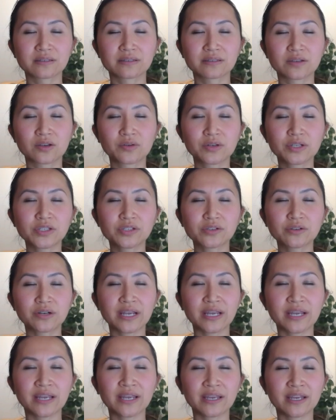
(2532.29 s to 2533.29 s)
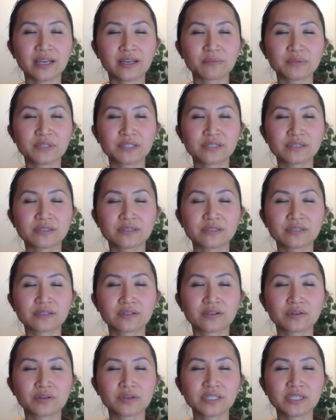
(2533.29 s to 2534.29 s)
Notice your hips.
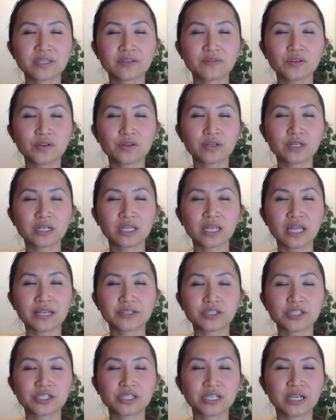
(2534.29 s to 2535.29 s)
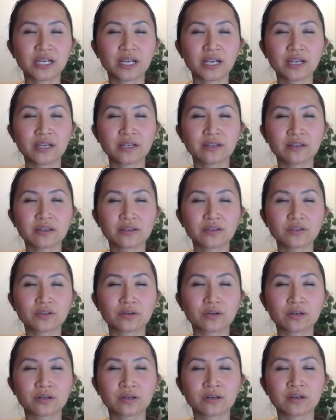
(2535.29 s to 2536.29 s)
Notice if you're clenching
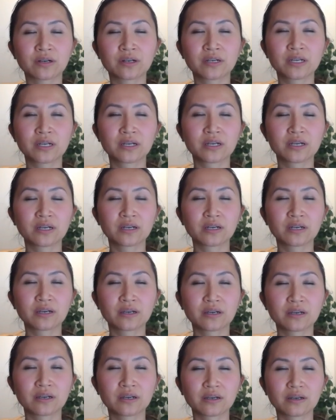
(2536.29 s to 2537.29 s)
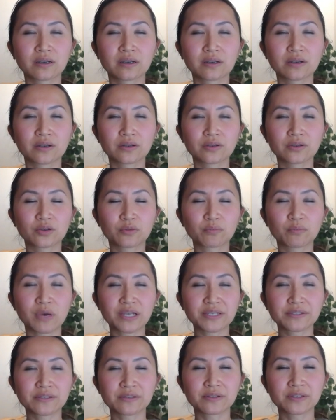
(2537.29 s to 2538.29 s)
your
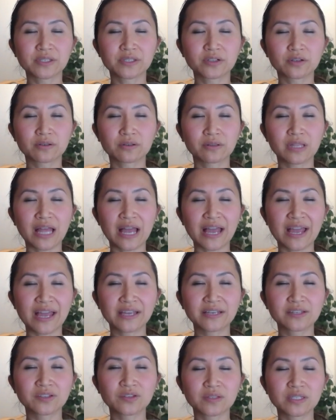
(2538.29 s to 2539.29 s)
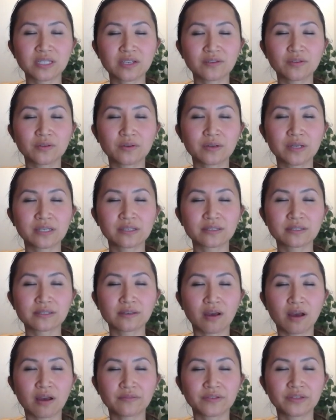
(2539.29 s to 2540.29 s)
muscles in your legs. So see if you can
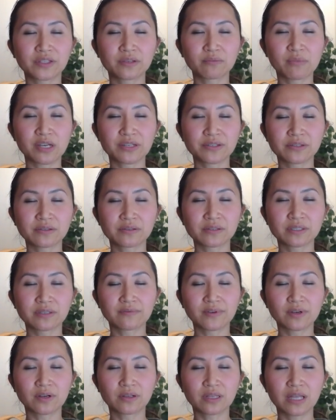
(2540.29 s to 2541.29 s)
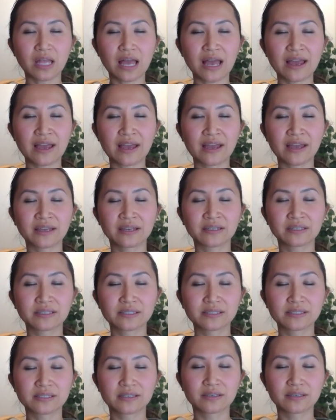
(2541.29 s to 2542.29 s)
soften the muscles of your legs.